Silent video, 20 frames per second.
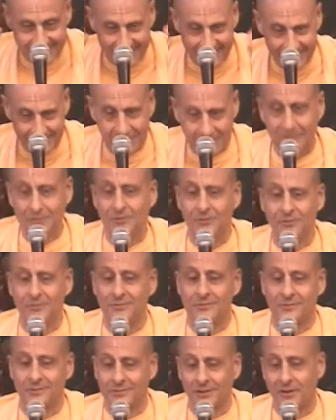
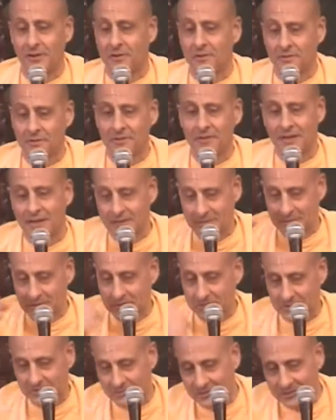includes all the
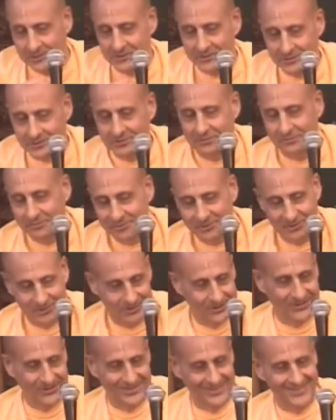knowledge of all the
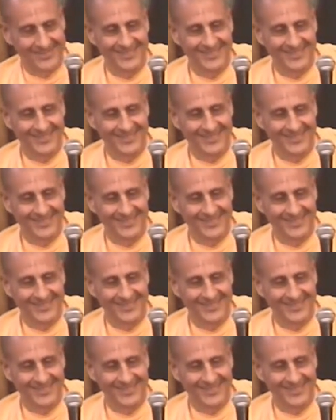scriptures.